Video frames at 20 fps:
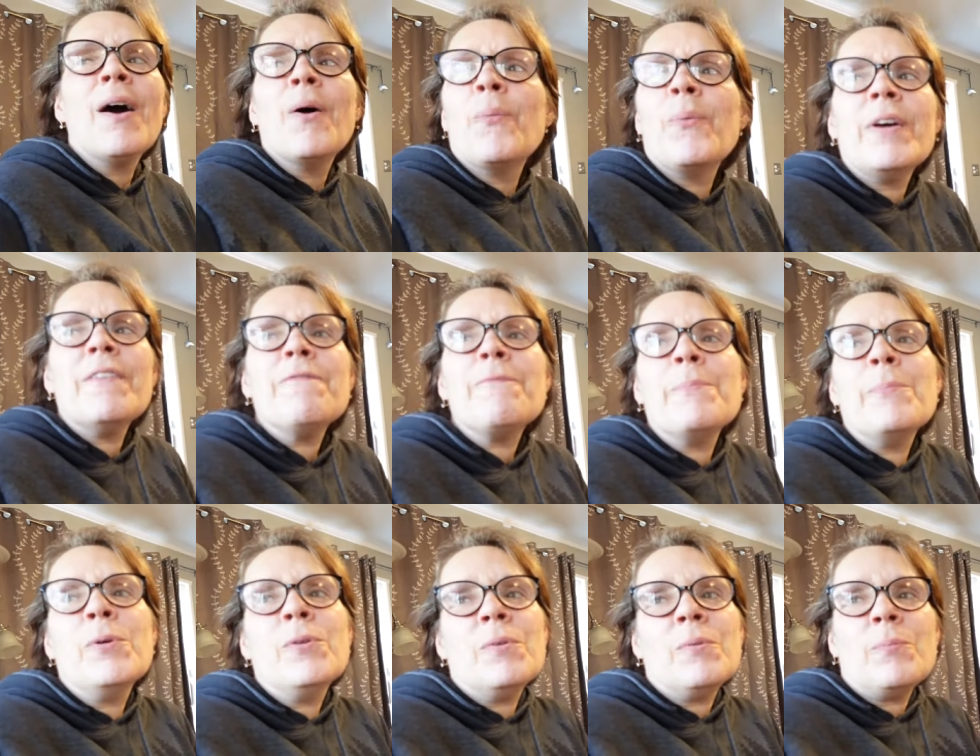
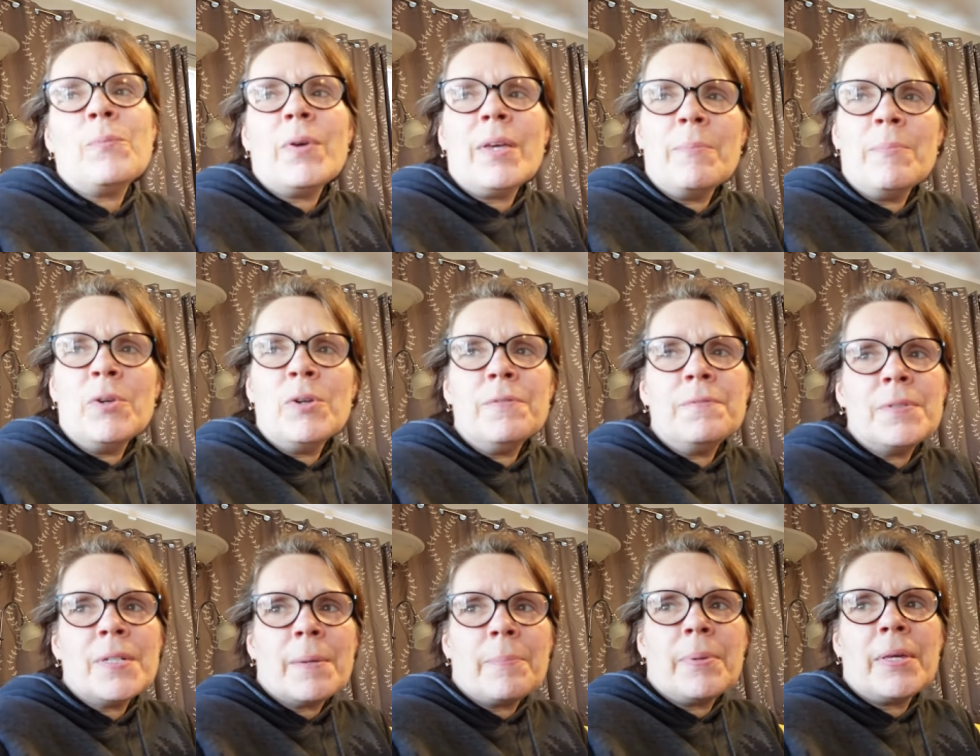we
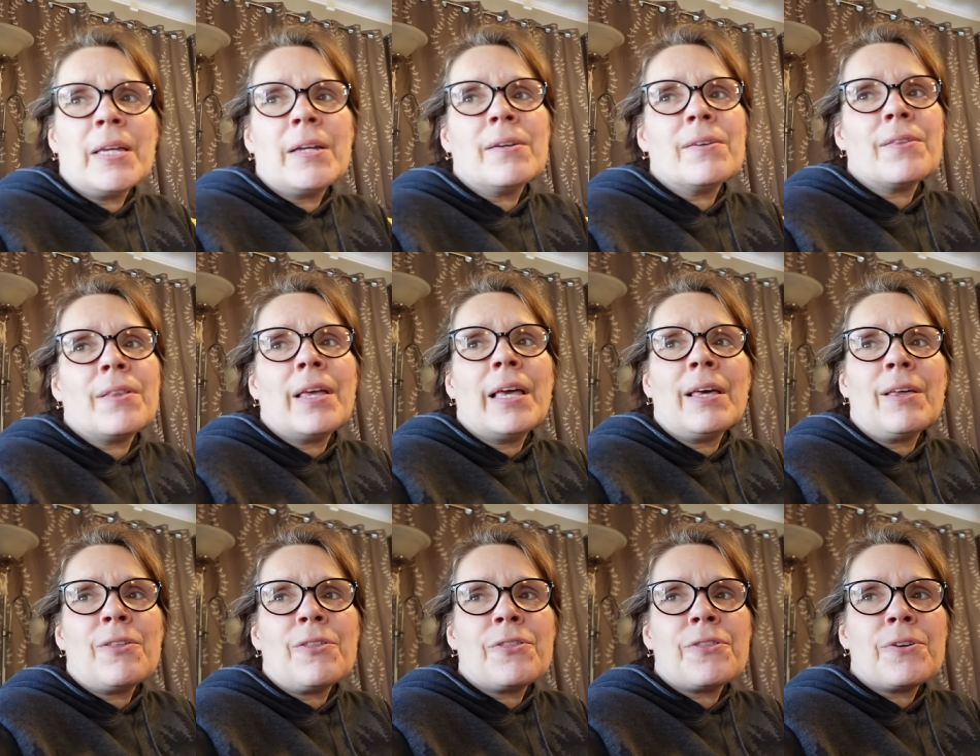moved up here
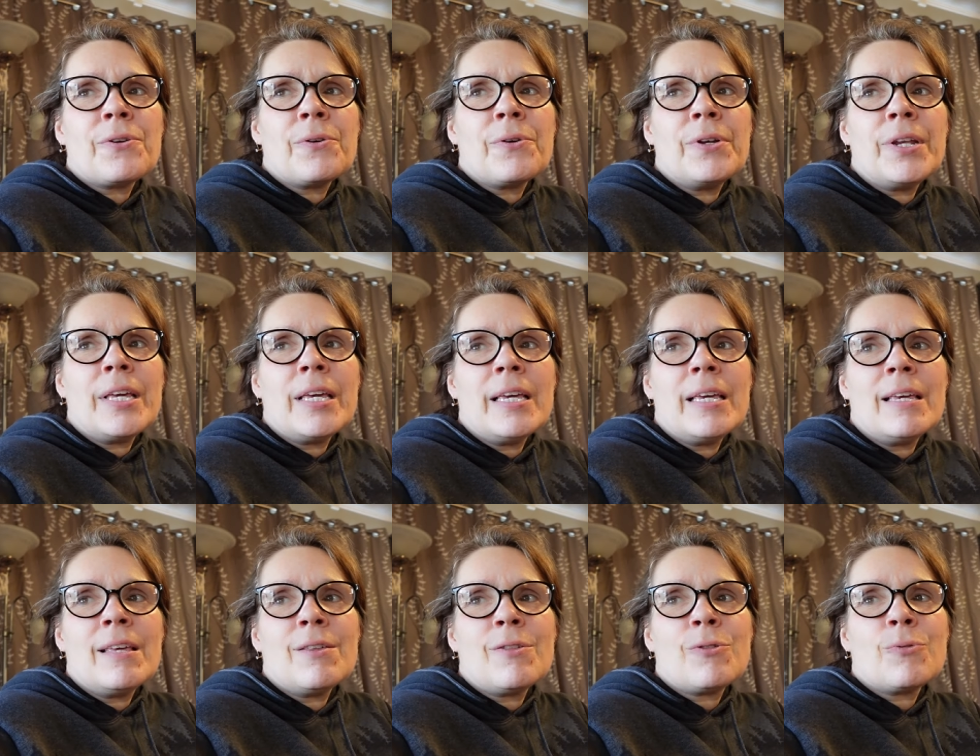like
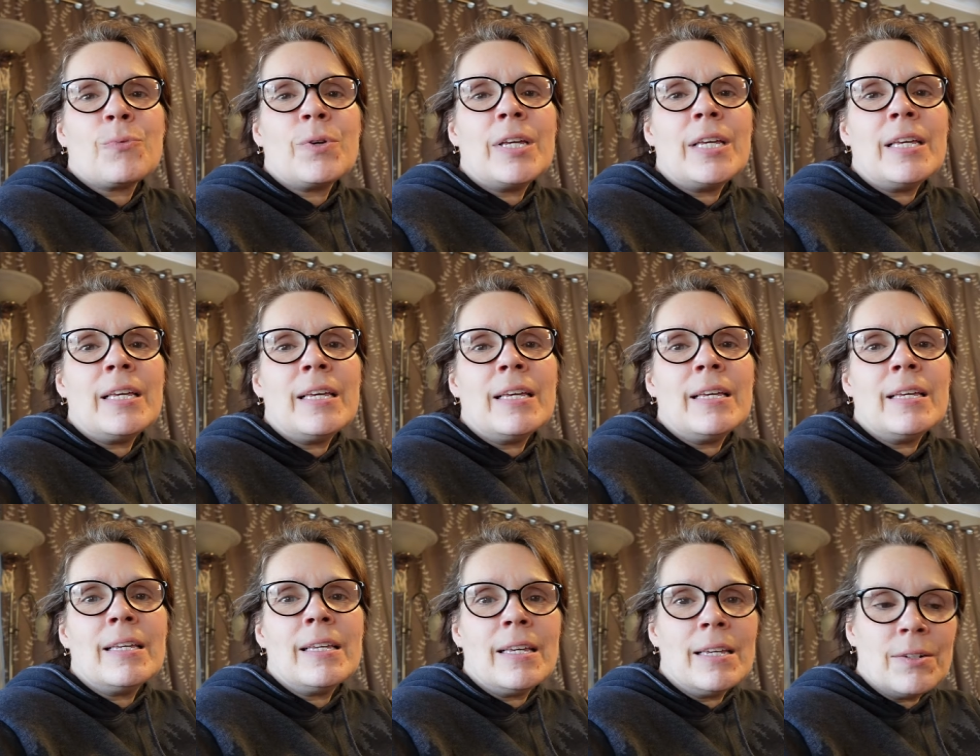33
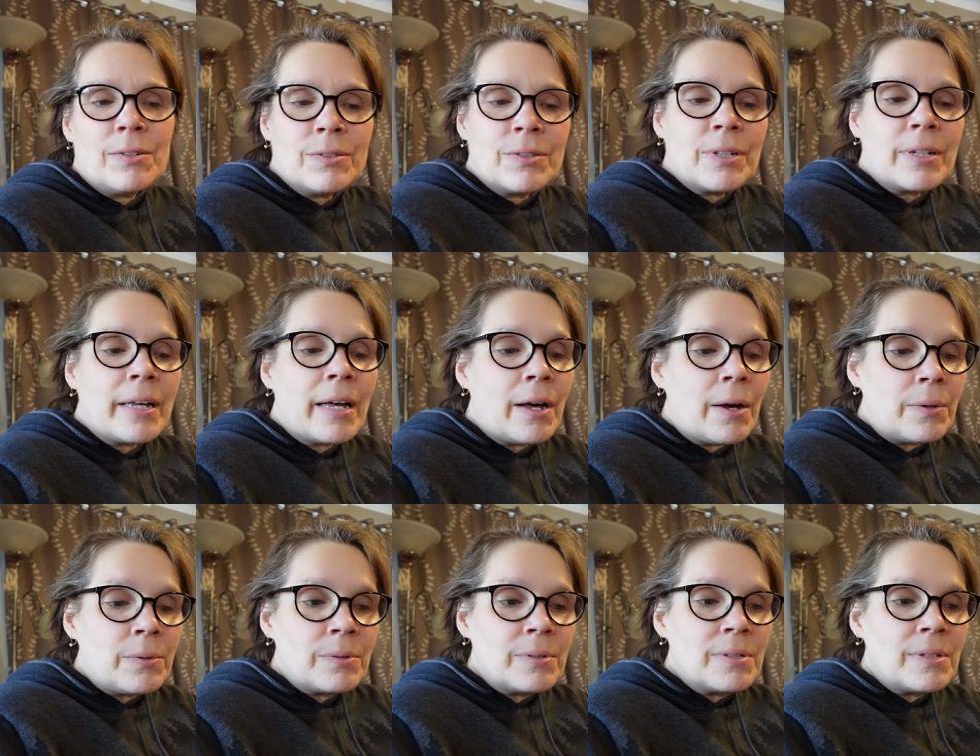years
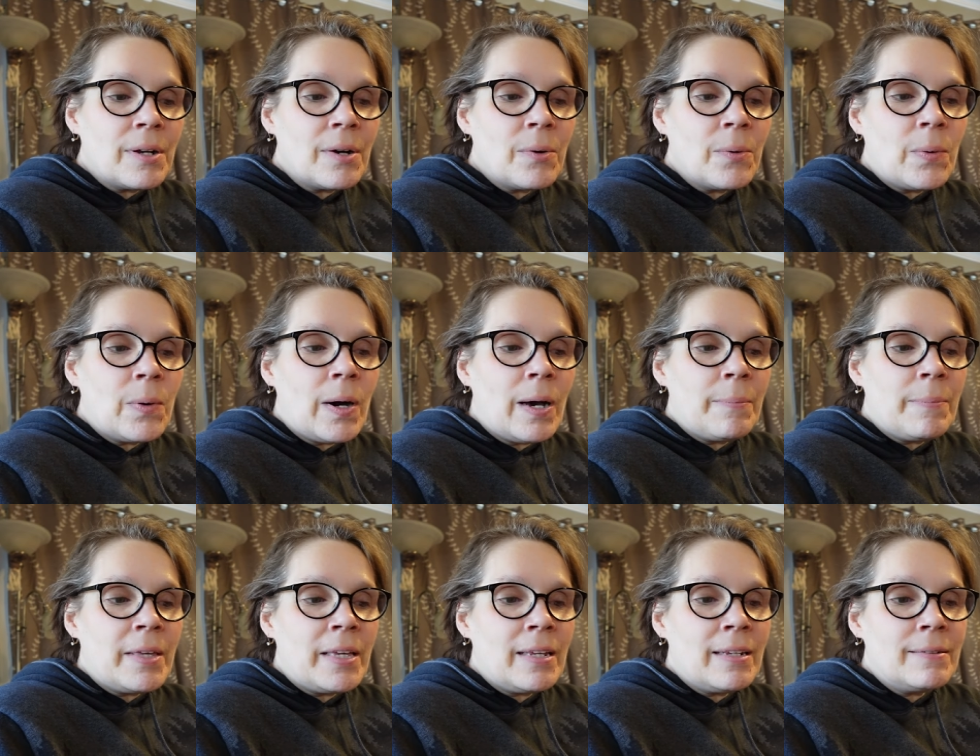ago, so I
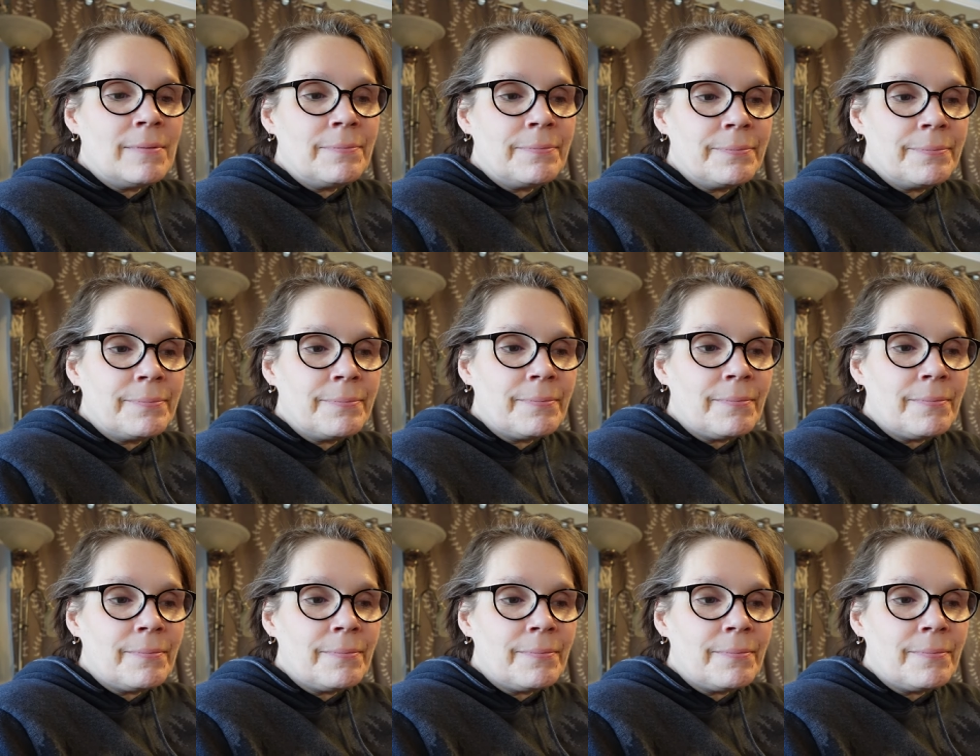mean,